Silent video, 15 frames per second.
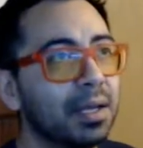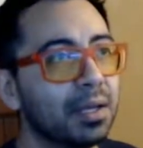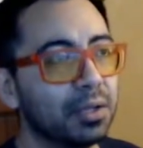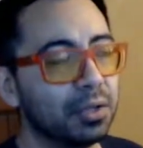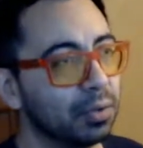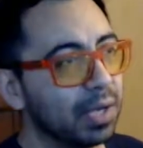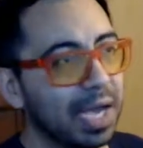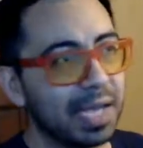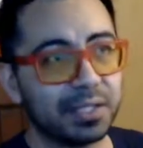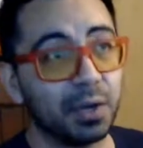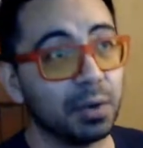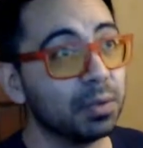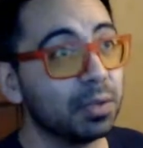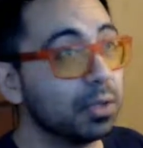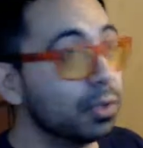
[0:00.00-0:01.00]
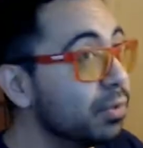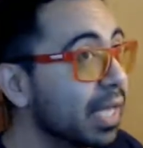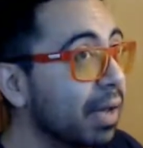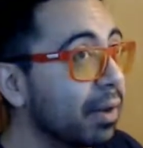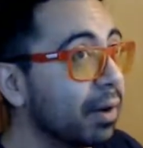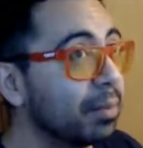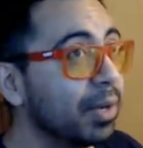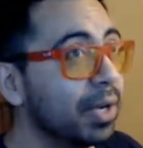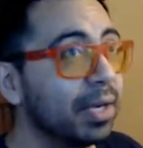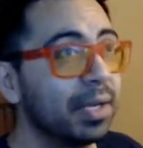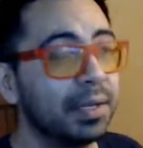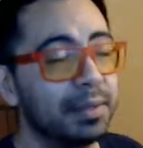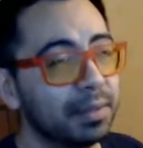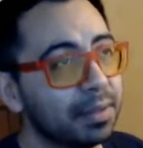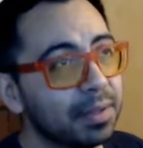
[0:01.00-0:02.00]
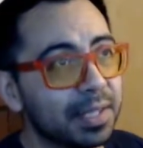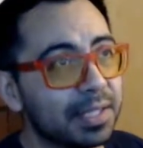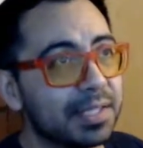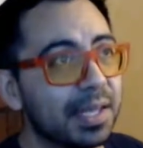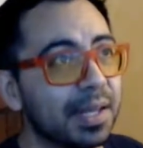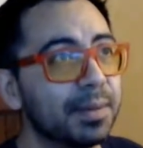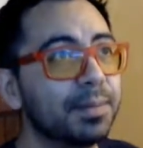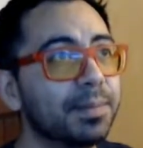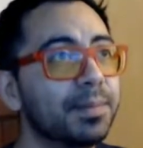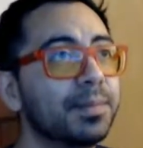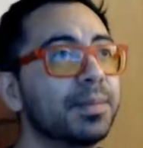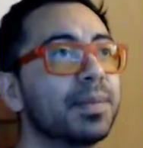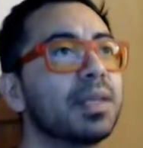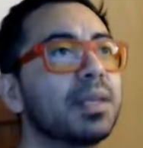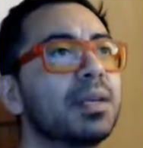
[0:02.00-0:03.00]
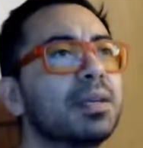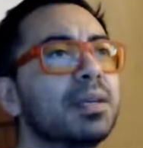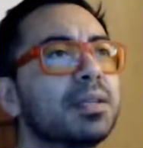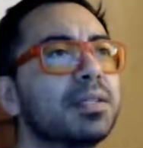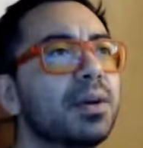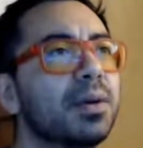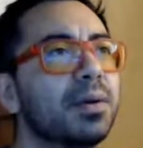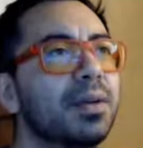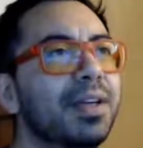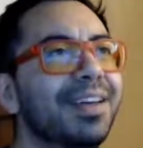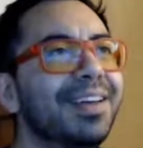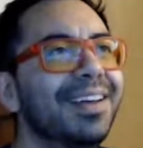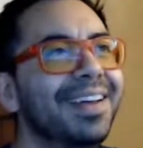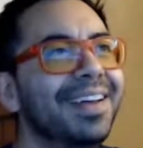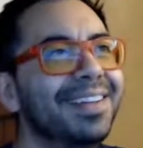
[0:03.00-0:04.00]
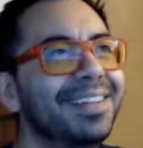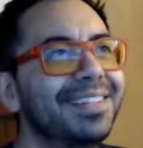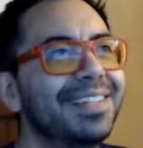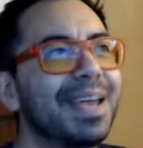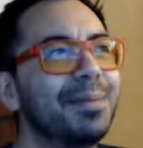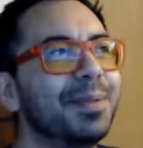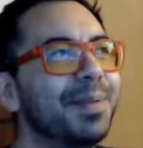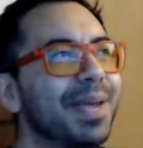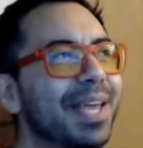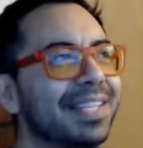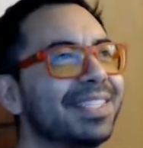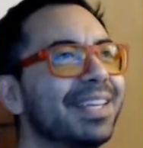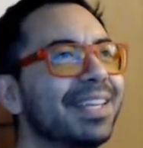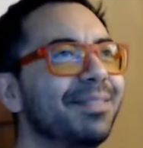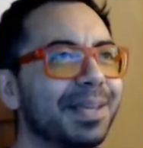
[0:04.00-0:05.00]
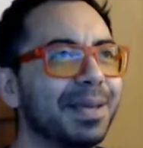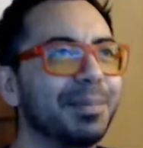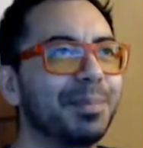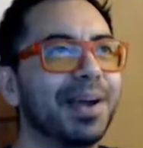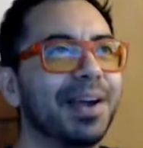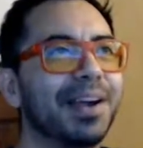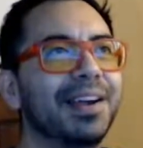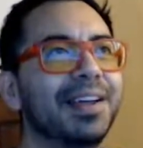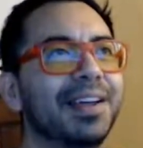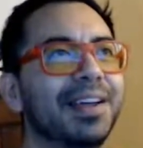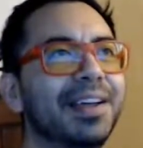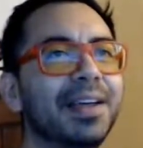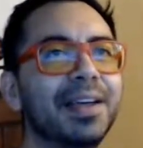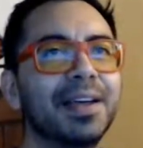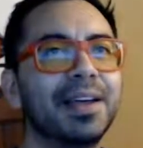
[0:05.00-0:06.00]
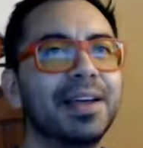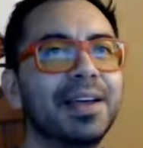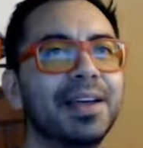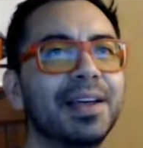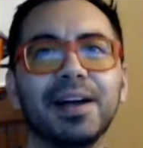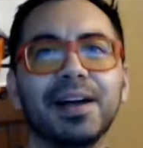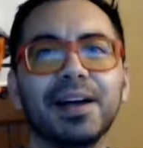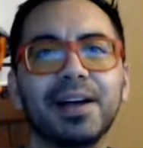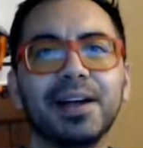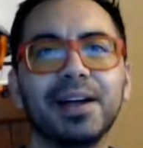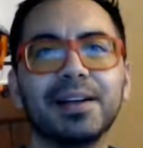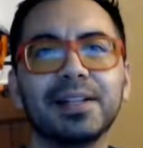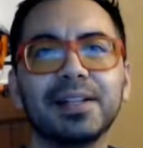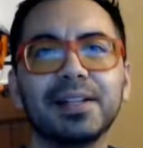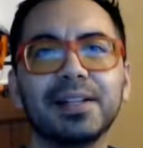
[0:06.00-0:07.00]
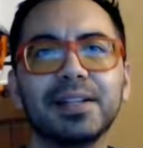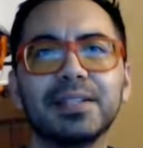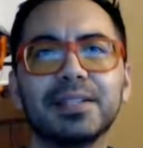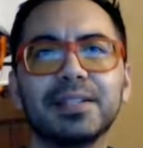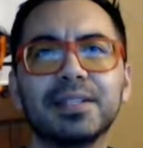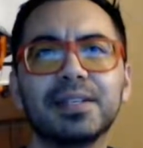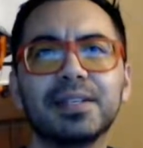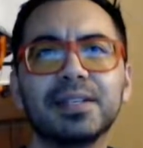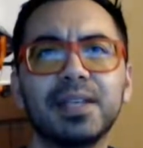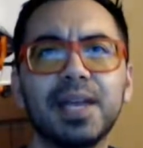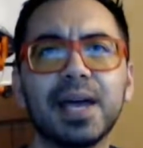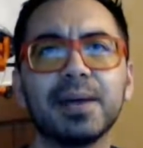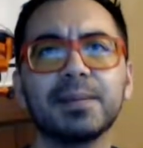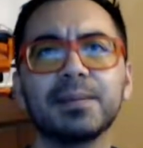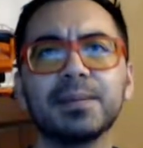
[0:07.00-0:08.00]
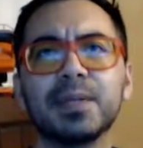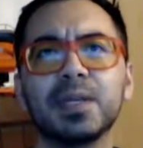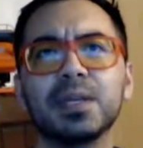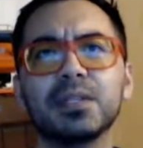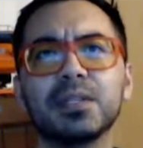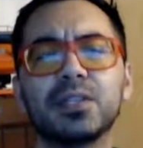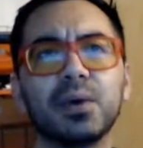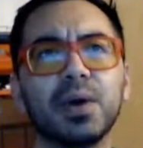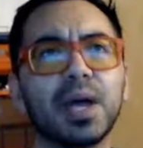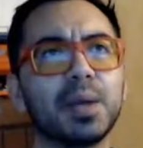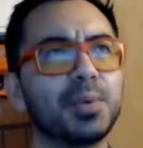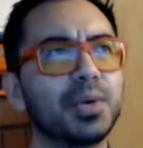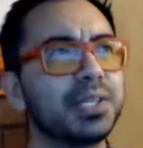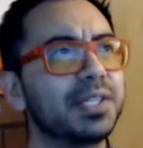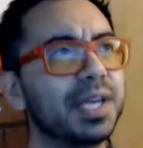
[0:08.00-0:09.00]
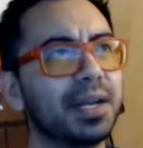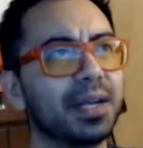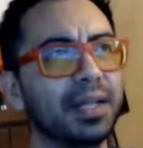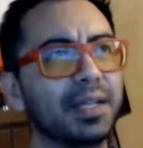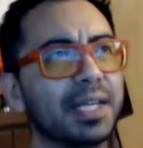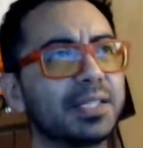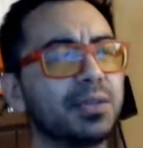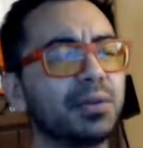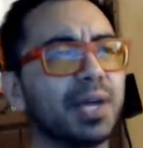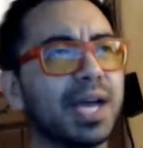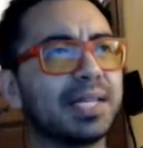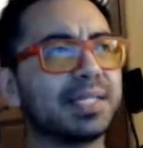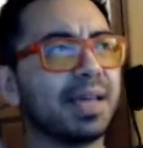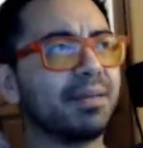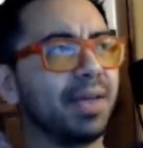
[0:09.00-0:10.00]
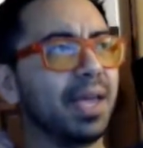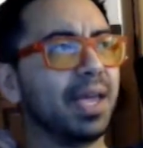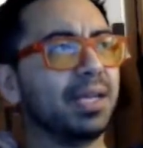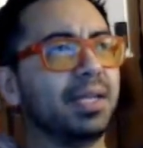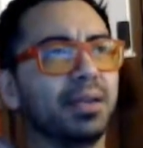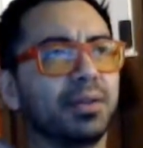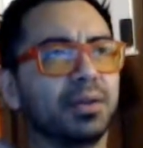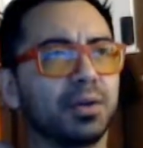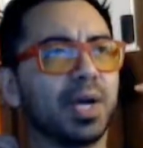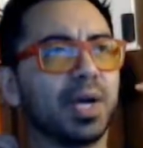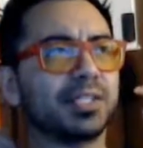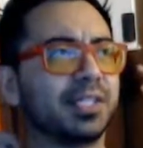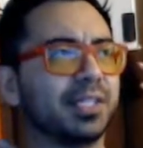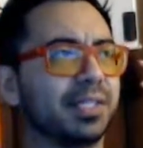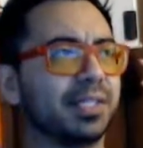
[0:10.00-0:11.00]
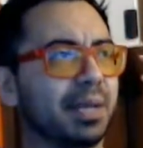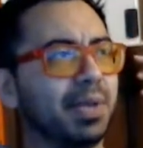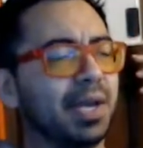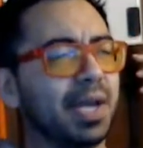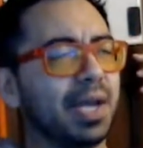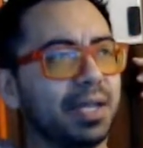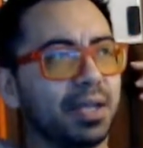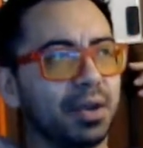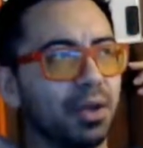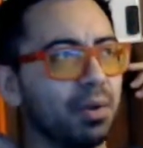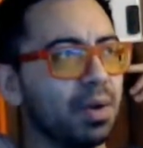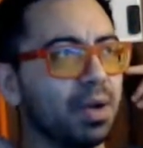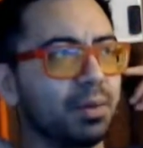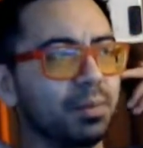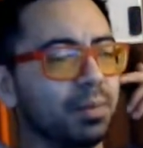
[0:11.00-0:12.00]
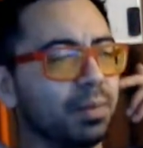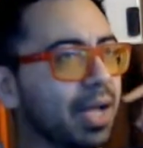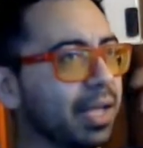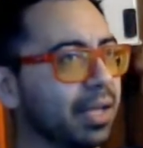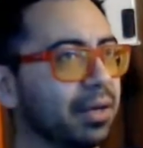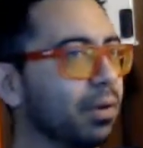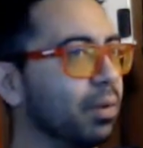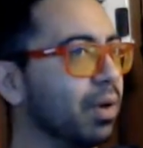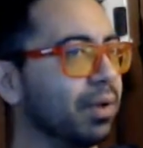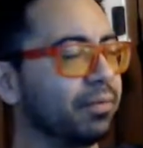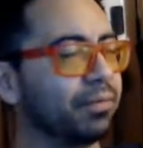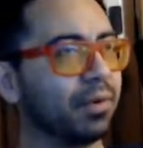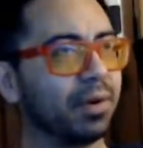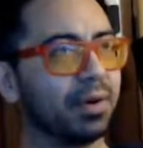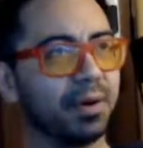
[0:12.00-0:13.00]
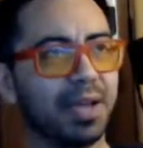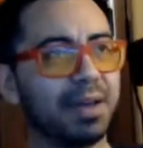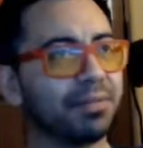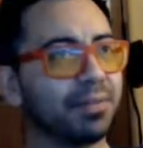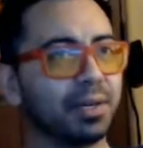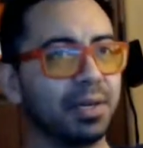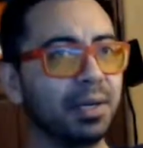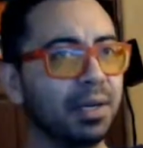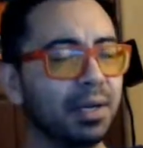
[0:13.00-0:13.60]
You guys don't lose out on money. That's it. So, damn the man, save the empire. Yeah. So I appreciate it. Unless you guys have any other questions, I mean, I could go on forever.